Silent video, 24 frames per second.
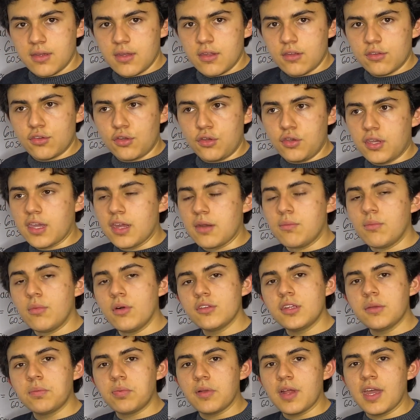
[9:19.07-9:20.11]
So you can
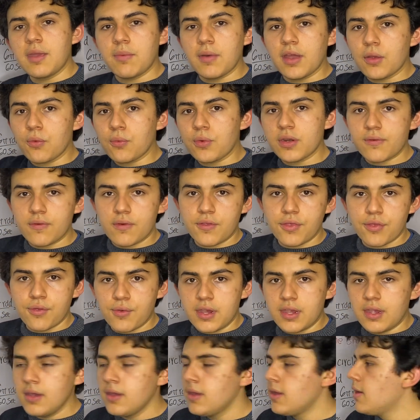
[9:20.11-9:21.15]
multiply by one over
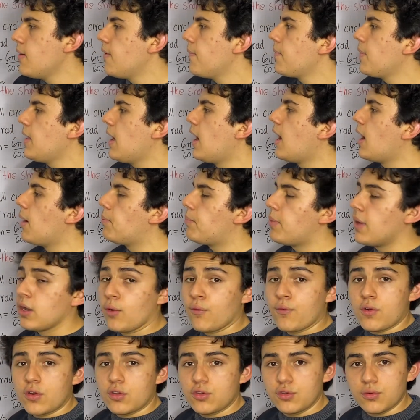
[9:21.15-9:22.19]
three, uh, pi
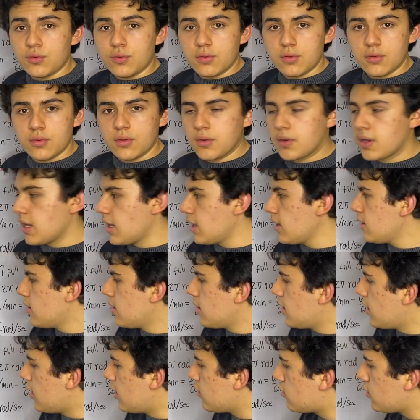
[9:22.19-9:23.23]
over two, okay?
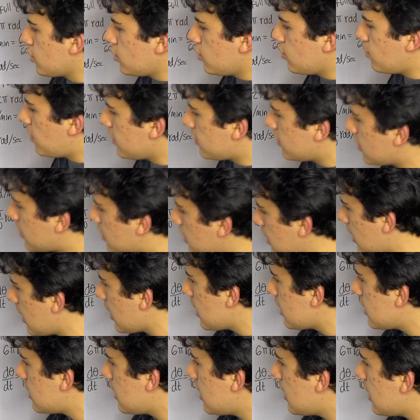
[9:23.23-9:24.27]
And so you basically
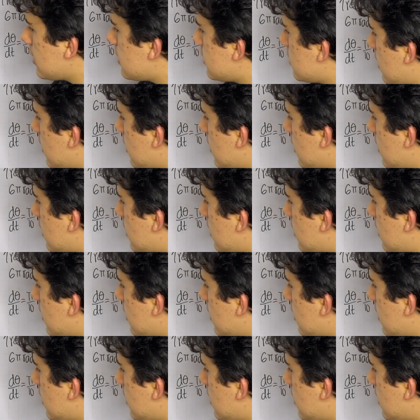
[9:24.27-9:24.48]
get that,